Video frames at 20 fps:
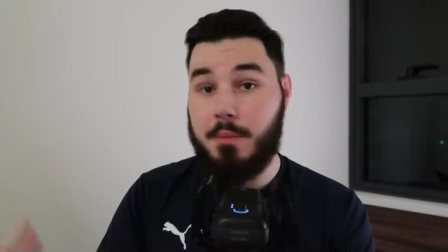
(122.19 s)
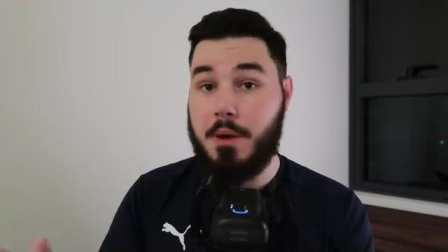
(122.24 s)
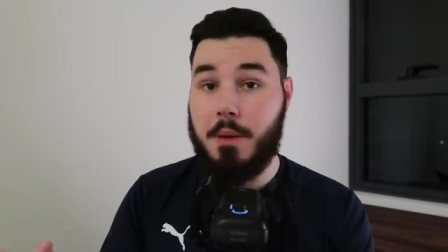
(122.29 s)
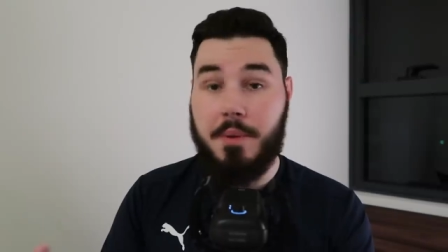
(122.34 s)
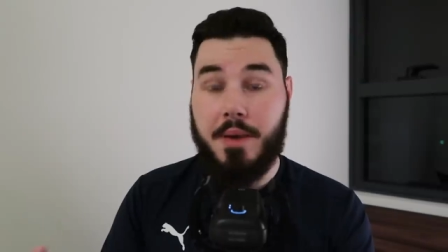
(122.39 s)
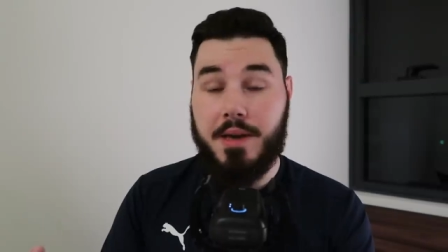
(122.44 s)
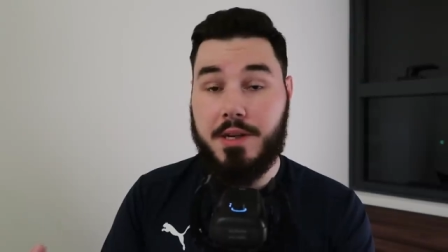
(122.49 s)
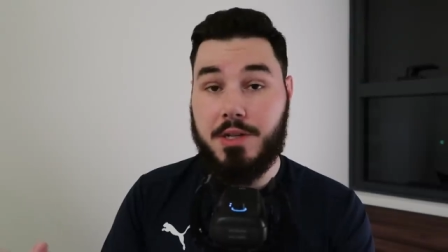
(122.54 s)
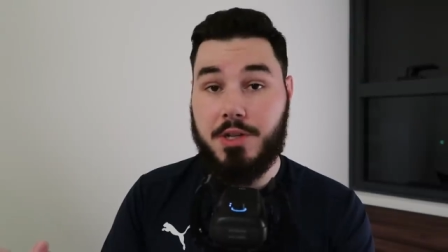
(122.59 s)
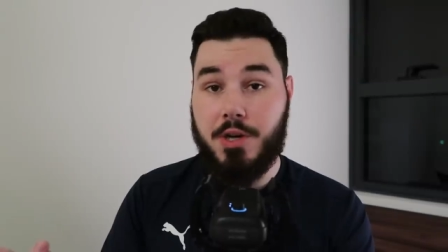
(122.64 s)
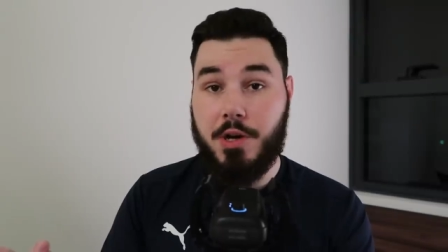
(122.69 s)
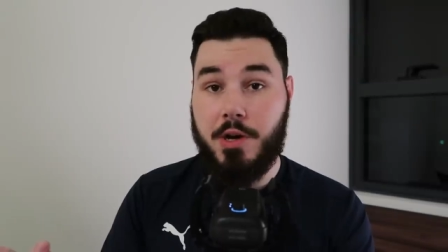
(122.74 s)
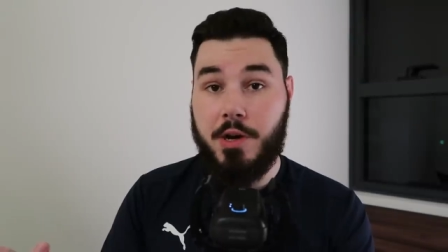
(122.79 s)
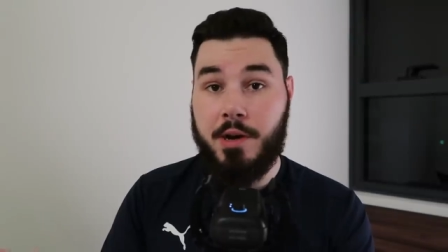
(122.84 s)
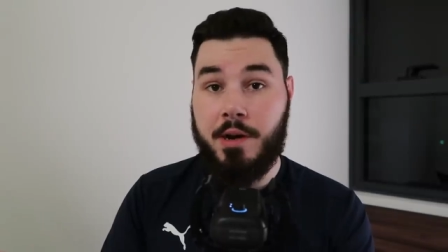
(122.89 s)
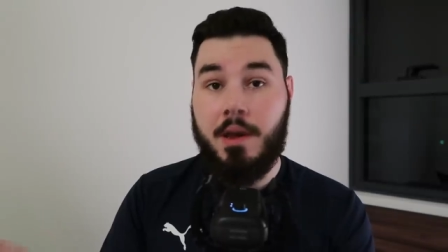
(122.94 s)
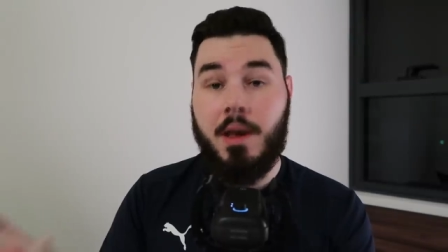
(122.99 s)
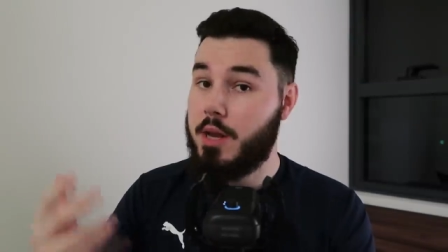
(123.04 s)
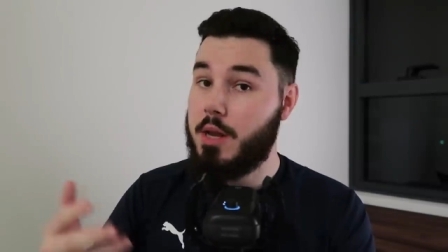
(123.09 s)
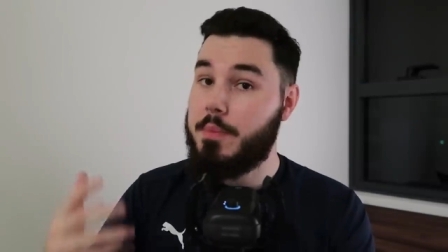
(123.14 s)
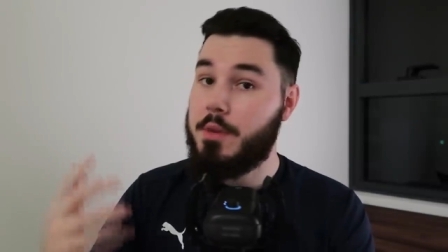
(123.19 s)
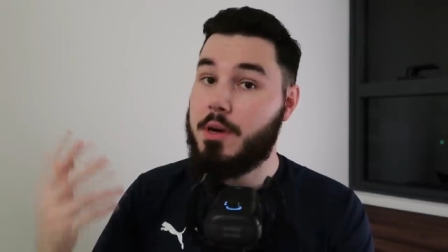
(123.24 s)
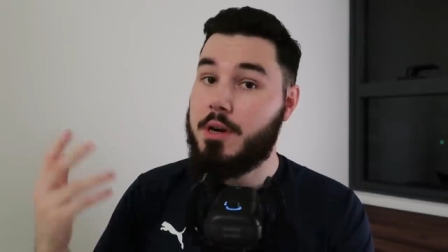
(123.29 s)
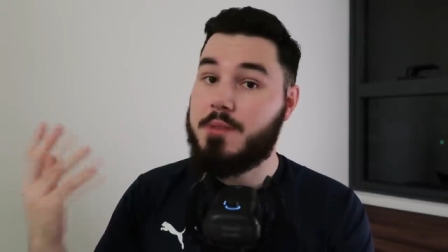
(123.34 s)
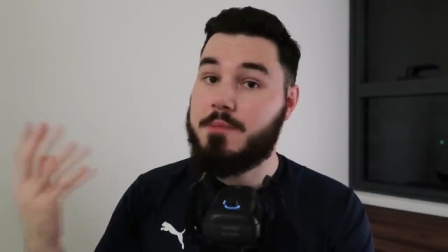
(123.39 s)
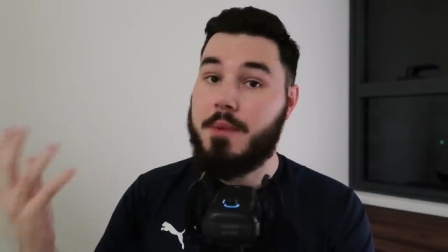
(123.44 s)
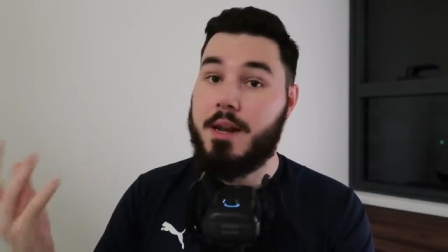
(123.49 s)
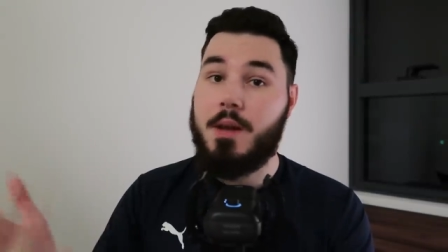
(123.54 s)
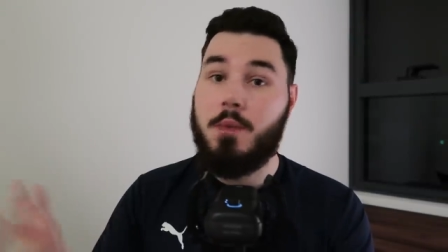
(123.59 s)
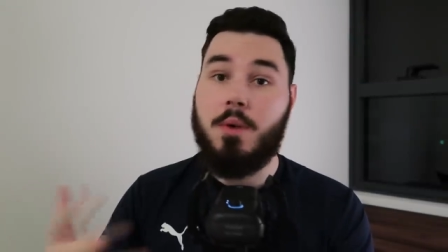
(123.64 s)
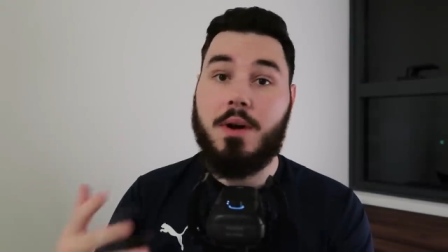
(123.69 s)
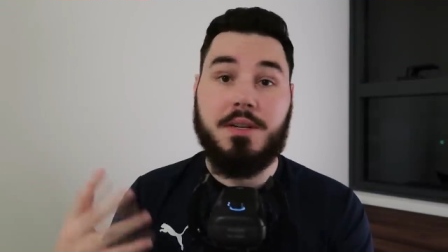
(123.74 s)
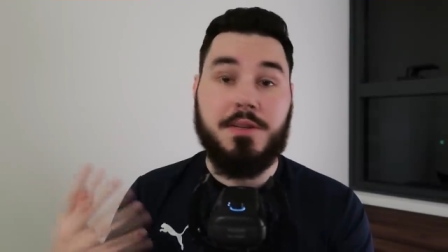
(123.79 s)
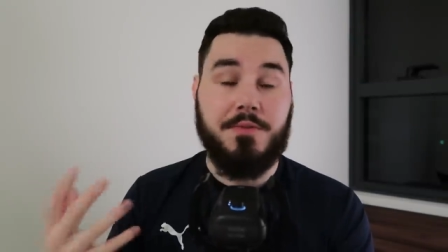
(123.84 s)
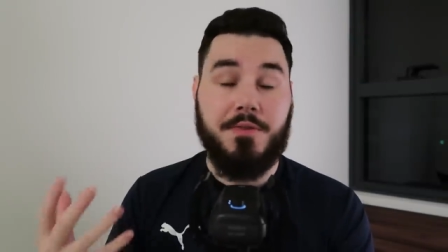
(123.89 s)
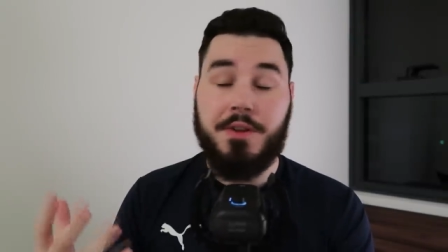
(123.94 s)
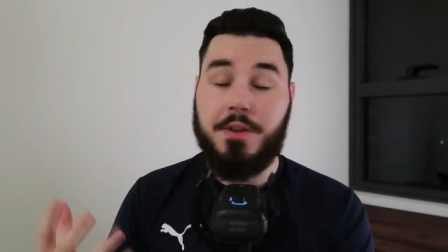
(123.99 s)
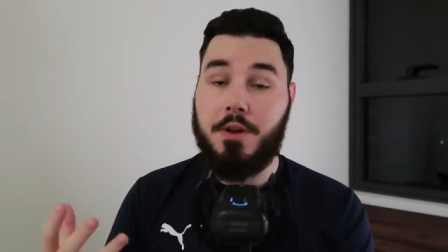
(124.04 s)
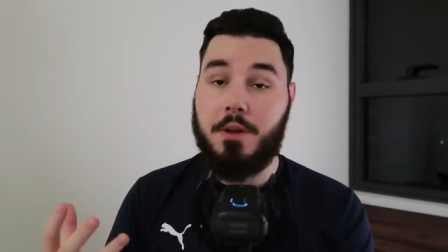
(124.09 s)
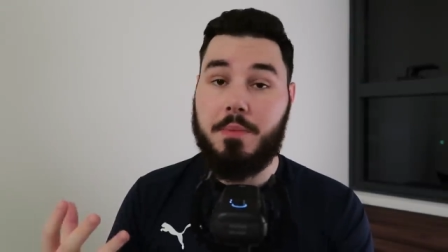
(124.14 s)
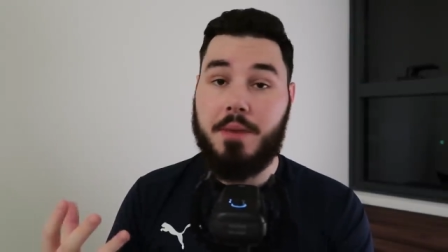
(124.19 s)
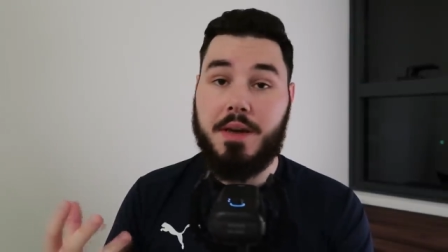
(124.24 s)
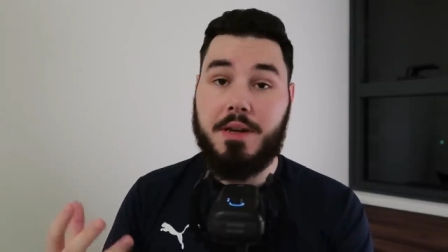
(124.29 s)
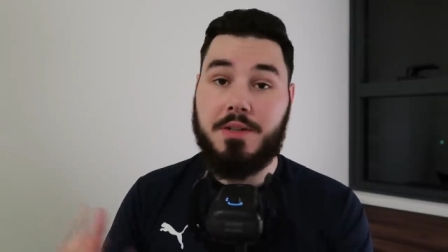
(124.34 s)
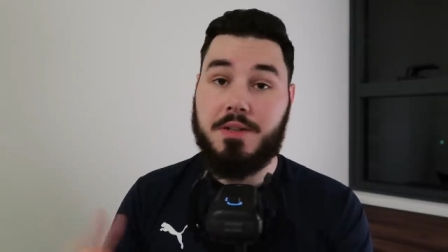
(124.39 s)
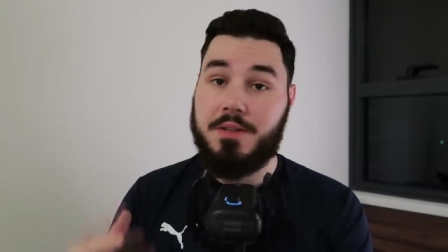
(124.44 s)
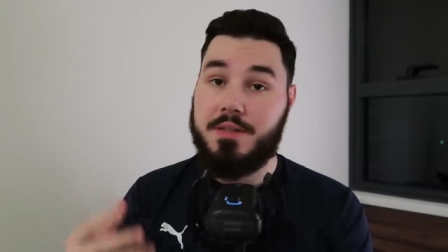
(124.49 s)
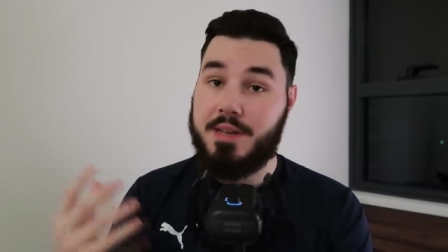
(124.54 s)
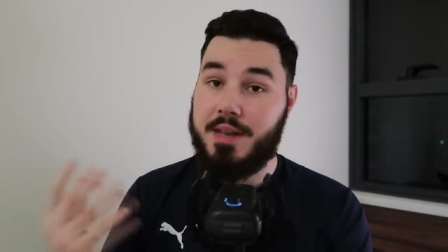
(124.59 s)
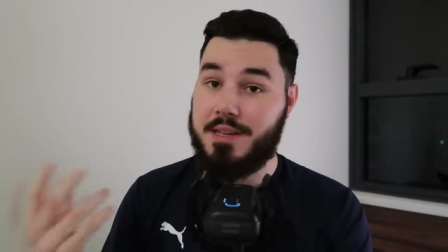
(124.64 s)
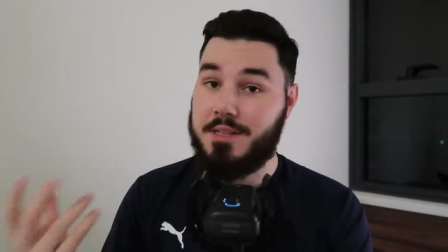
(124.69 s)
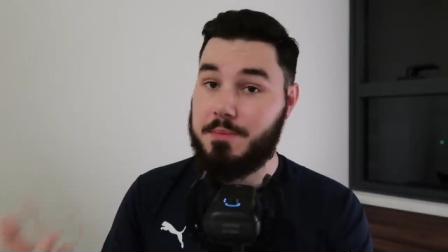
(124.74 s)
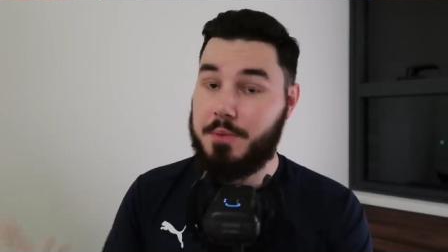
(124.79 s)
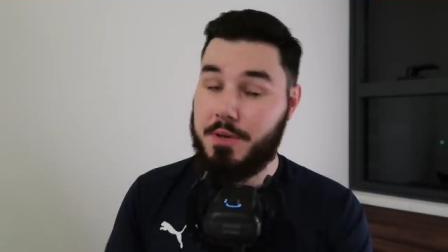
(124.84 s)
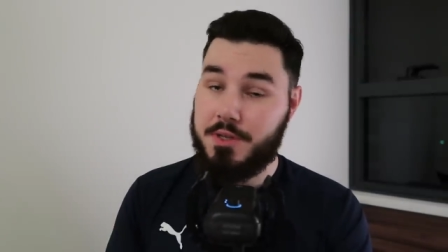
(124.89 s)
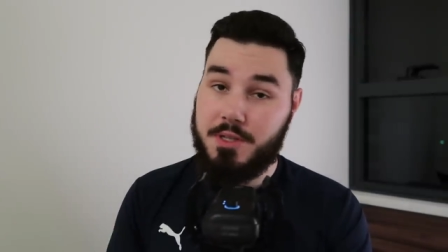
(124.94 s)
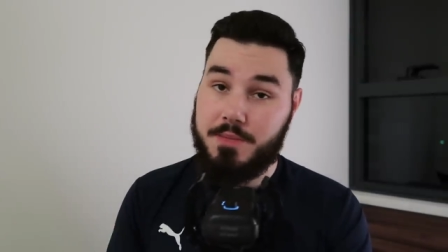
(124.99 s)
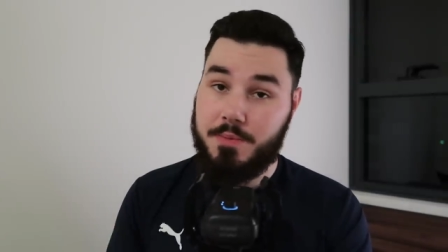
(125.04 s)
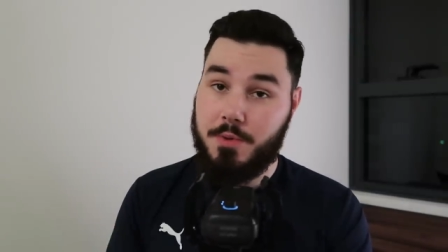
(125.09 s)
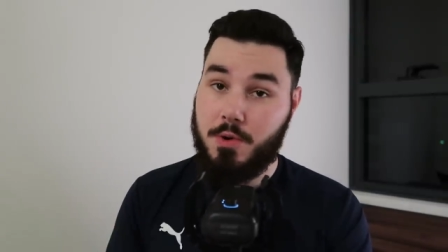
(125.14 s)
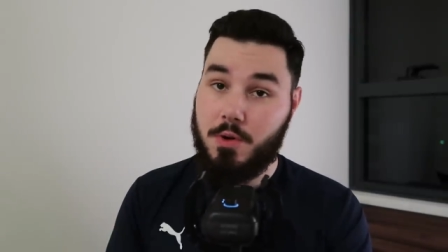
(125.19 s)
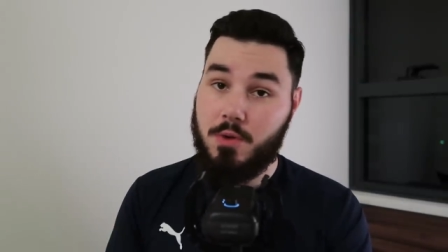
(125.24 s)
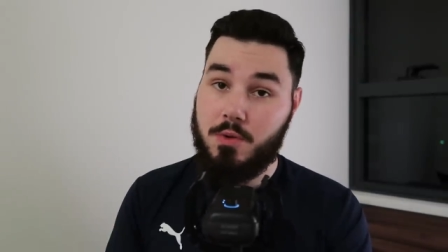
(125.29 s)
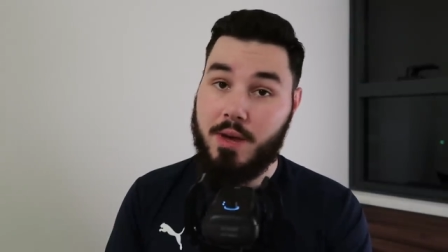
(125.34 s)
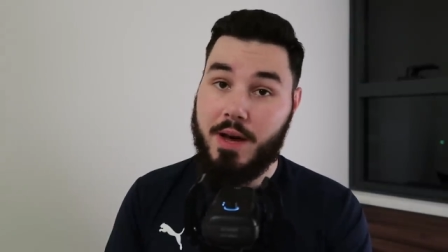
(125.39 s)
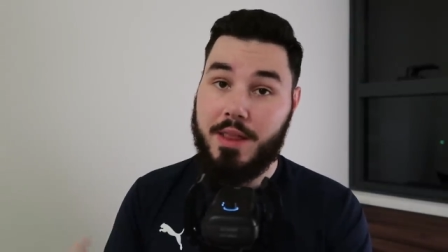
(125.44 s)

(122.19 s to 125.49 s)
out my Patreon. I'm trying to build as many one to three dollar patrons as possible,